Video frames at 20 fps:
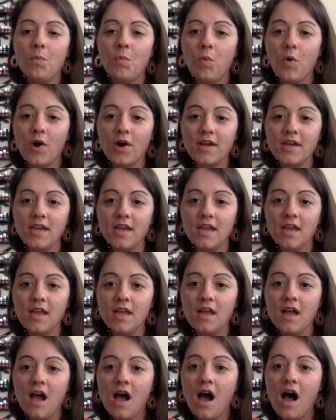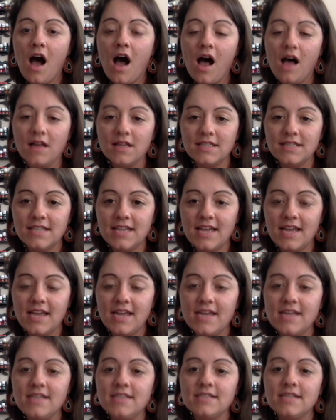working
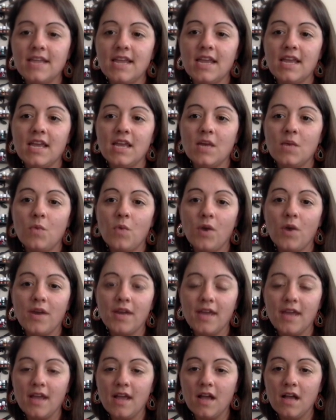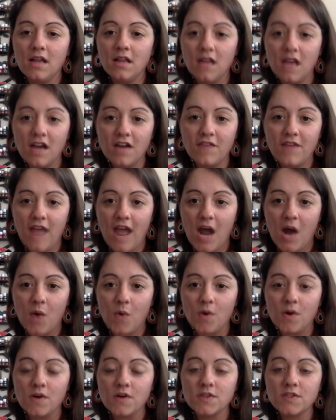holidays and working a lot of
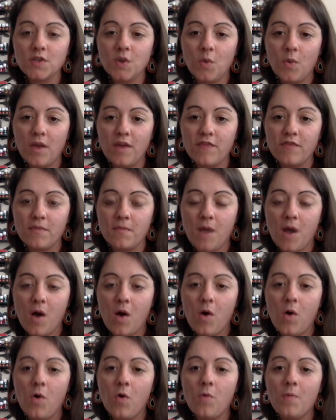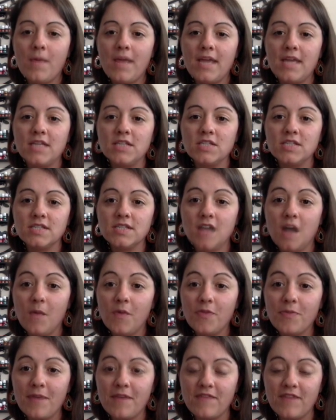hours away from home and just not
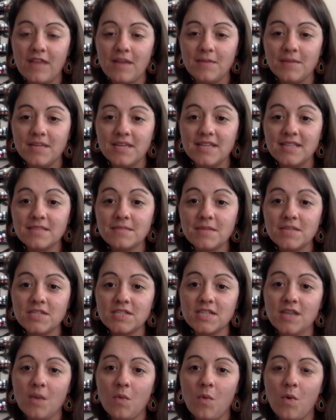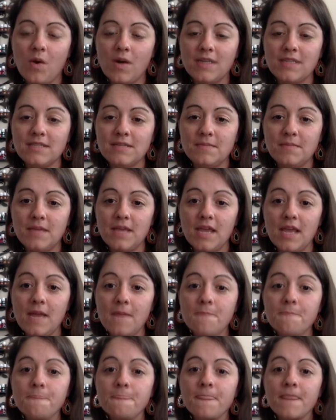with my family as much as I wanted to be.
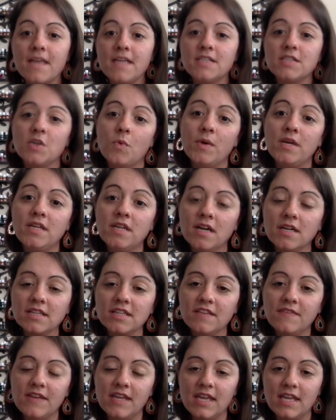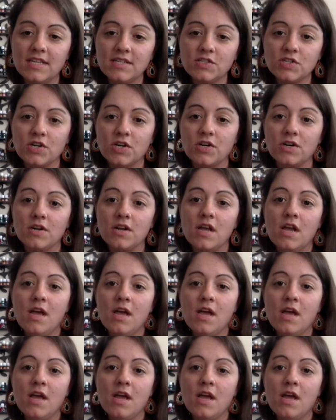And so when Young Living entered